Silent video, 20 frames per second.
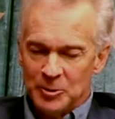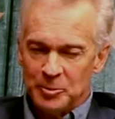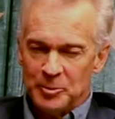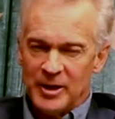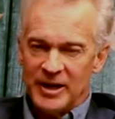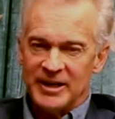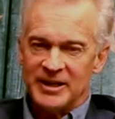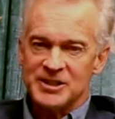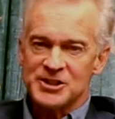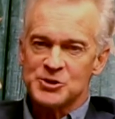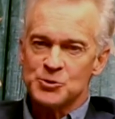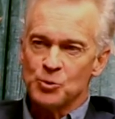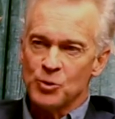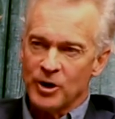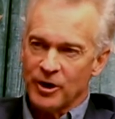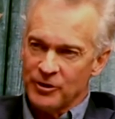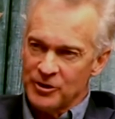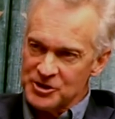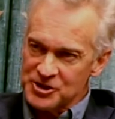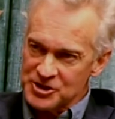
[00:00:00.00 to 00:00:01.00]
But it's
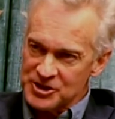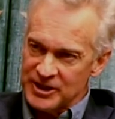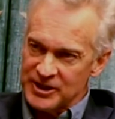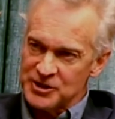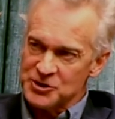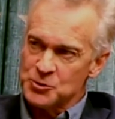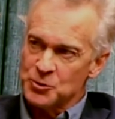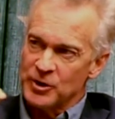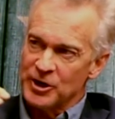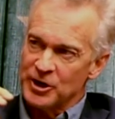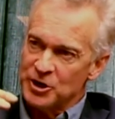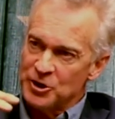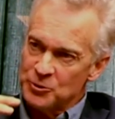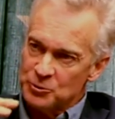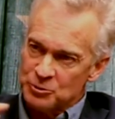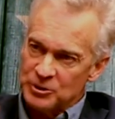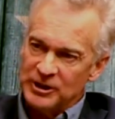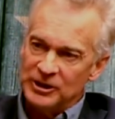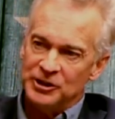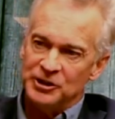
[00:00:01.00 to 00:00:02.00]
one of those things where you
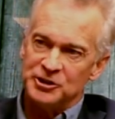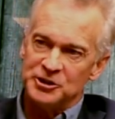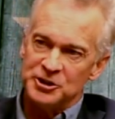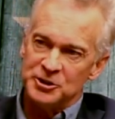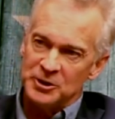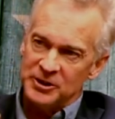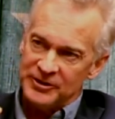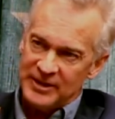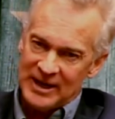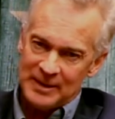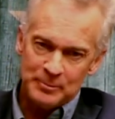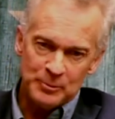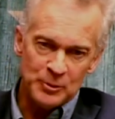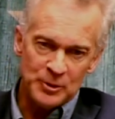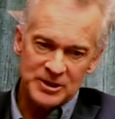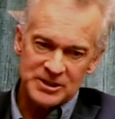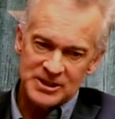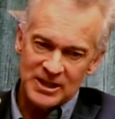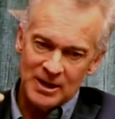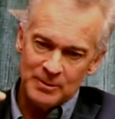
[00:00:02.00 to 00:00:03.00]
really do, at that
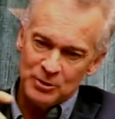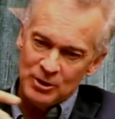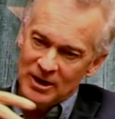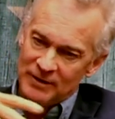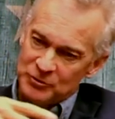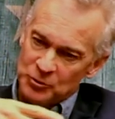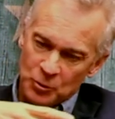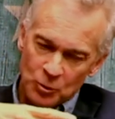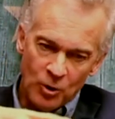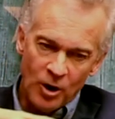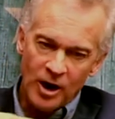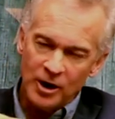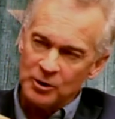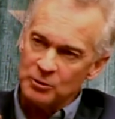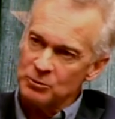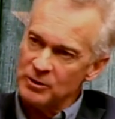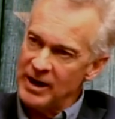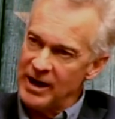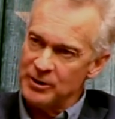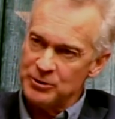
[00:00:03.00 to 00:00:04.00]
point in time, you have to walk
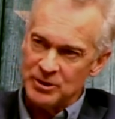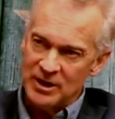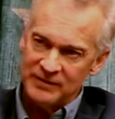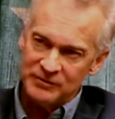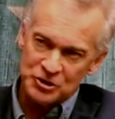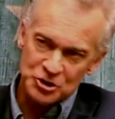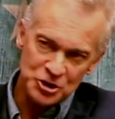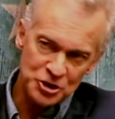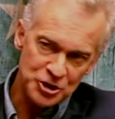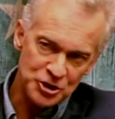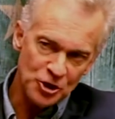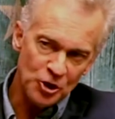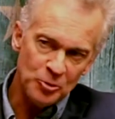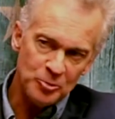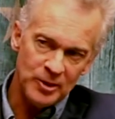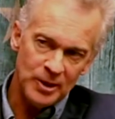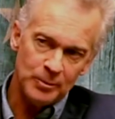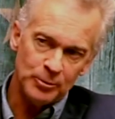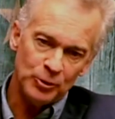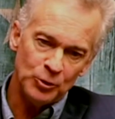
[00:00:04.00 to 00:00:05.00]
around, you have to show
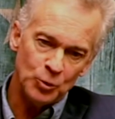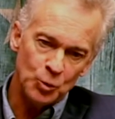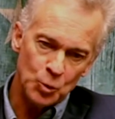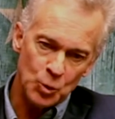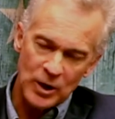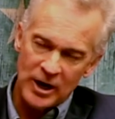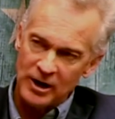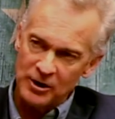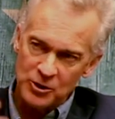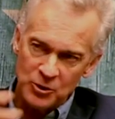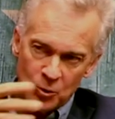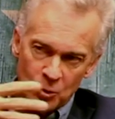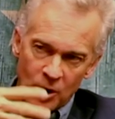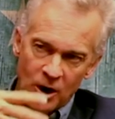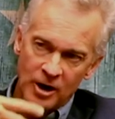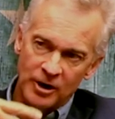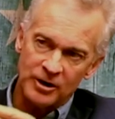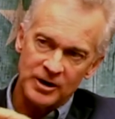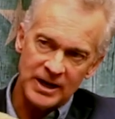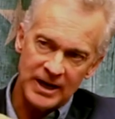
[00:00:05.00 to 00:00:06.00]
people where the
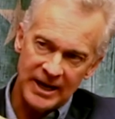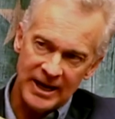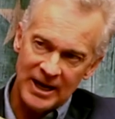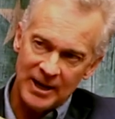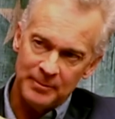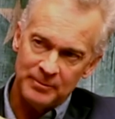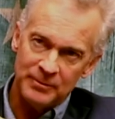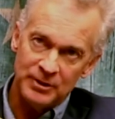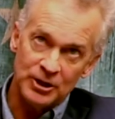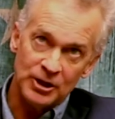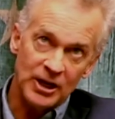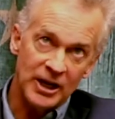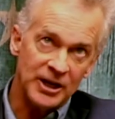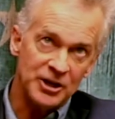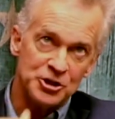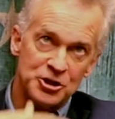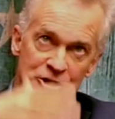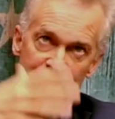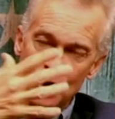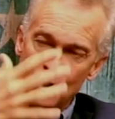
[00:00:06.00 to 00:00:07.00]
water came. You got to
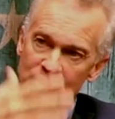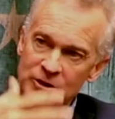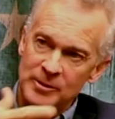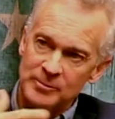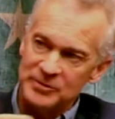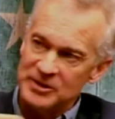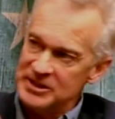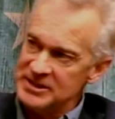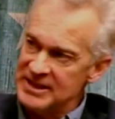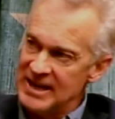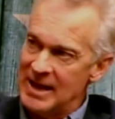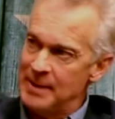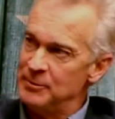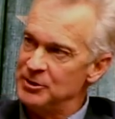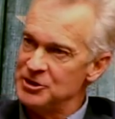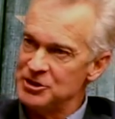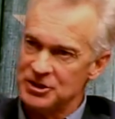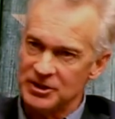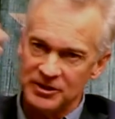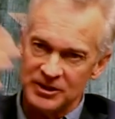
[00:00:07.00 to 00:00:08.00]
show them the
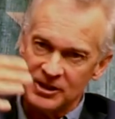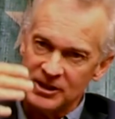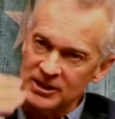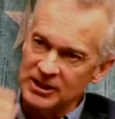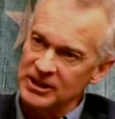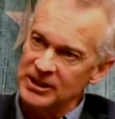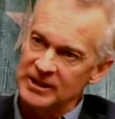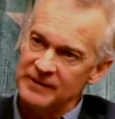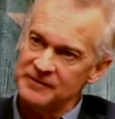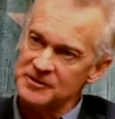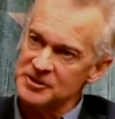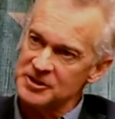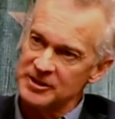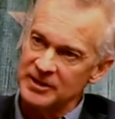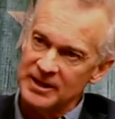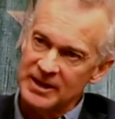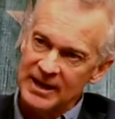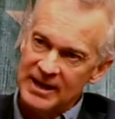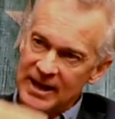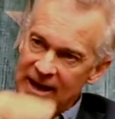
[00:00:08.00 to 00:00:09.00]
damage and the cliffs
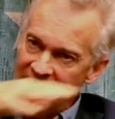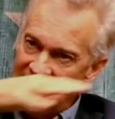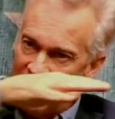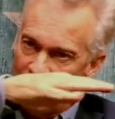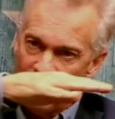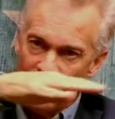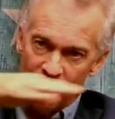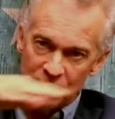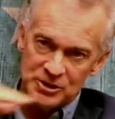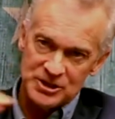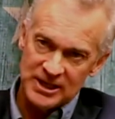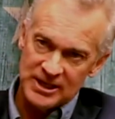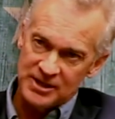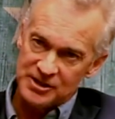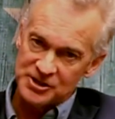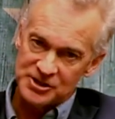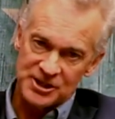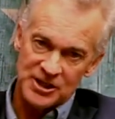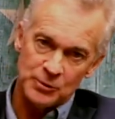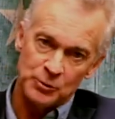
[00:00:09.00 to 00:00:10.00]
and how
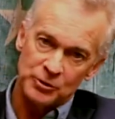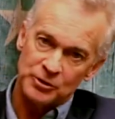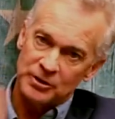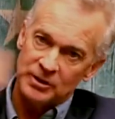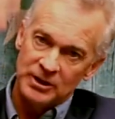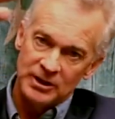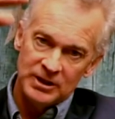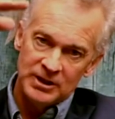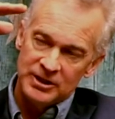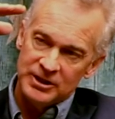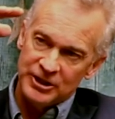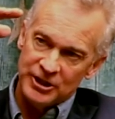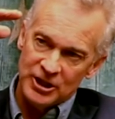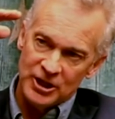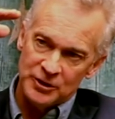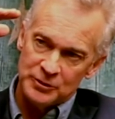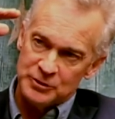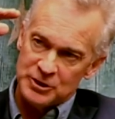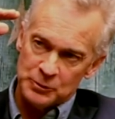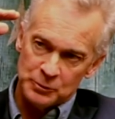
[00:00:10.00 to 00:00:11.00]
hotels that were, you
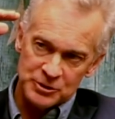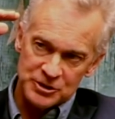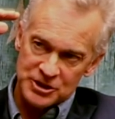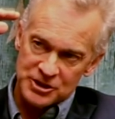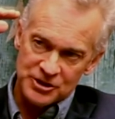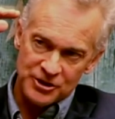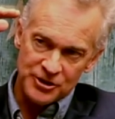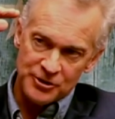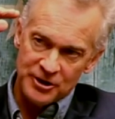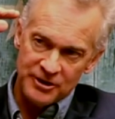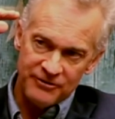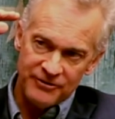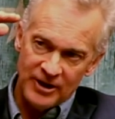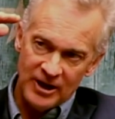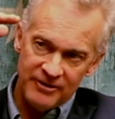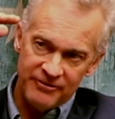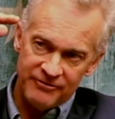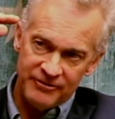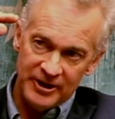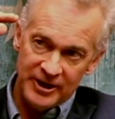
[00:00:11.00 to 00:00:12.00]
know, were just
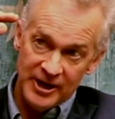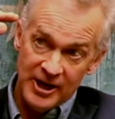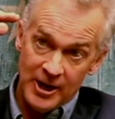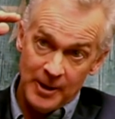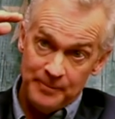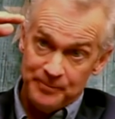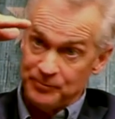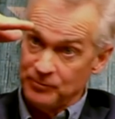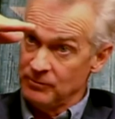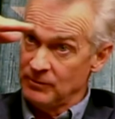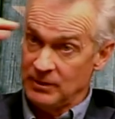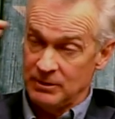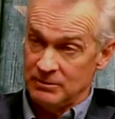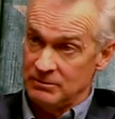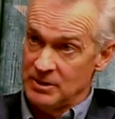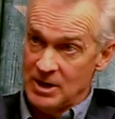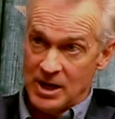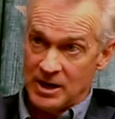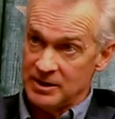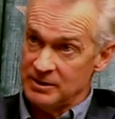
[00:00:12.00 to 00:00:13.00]
35 feet up,
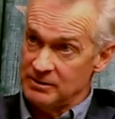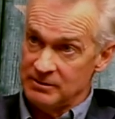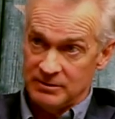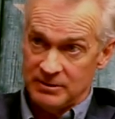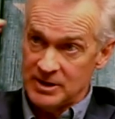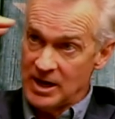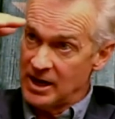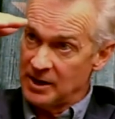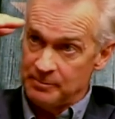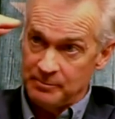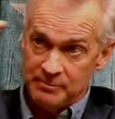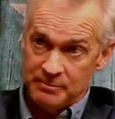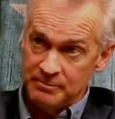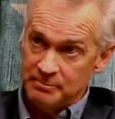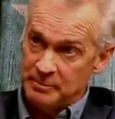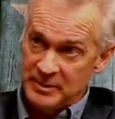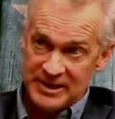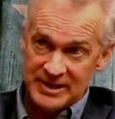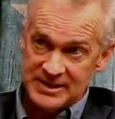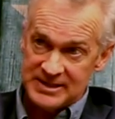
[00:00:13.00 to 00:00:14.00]
not a, not a
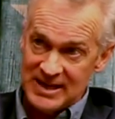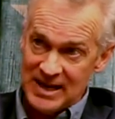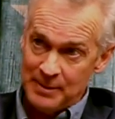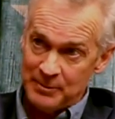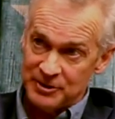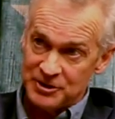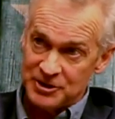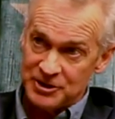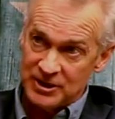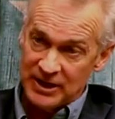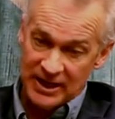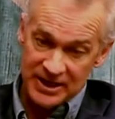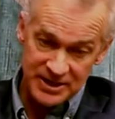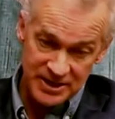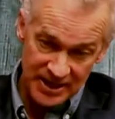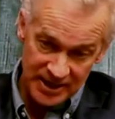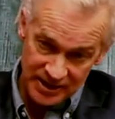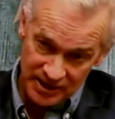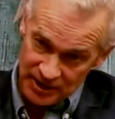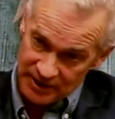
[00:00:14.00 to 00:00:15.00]
bit of damage. And
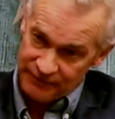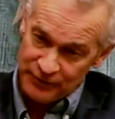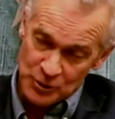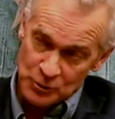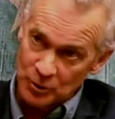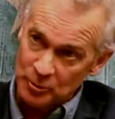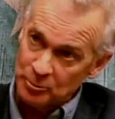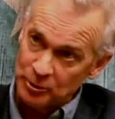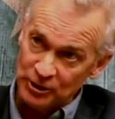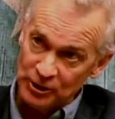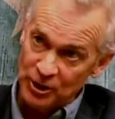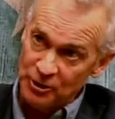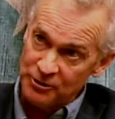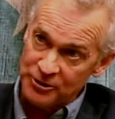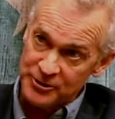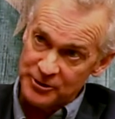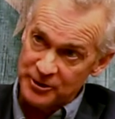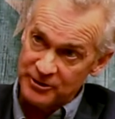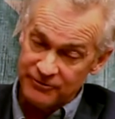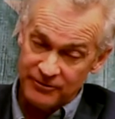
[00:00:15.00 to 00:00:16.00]
yet, if you were below
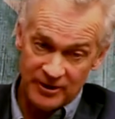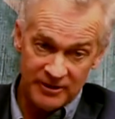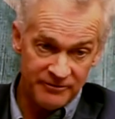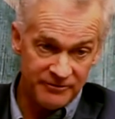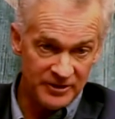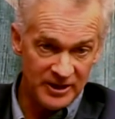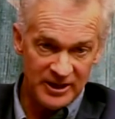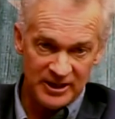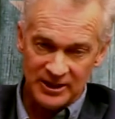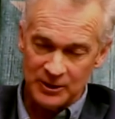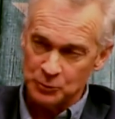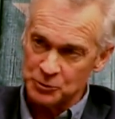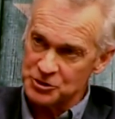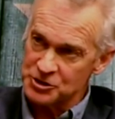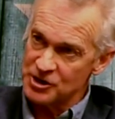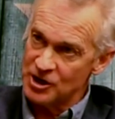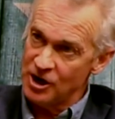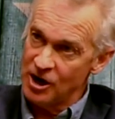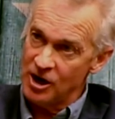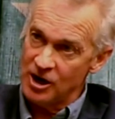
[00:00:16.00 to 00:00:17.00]
35 feet, it was
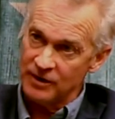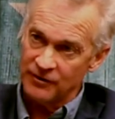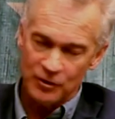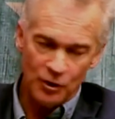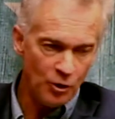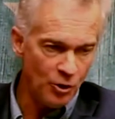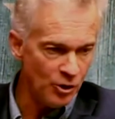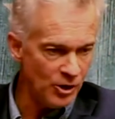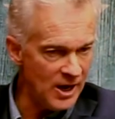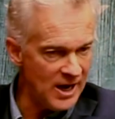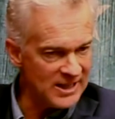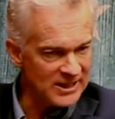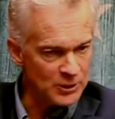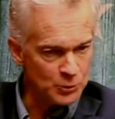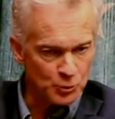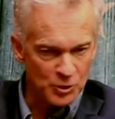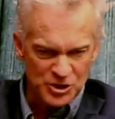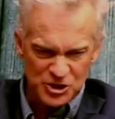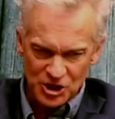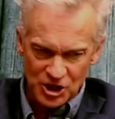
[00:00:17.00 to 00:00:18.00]
gone. The whole
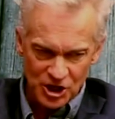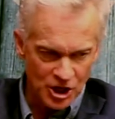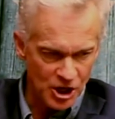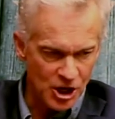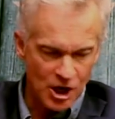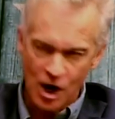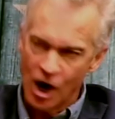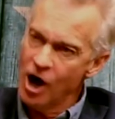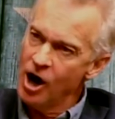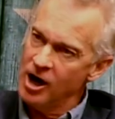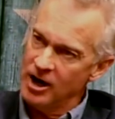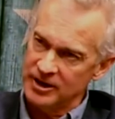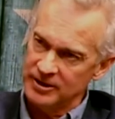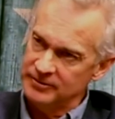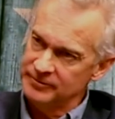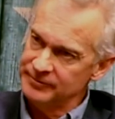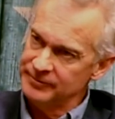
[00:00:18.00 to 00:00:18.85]
island was gone.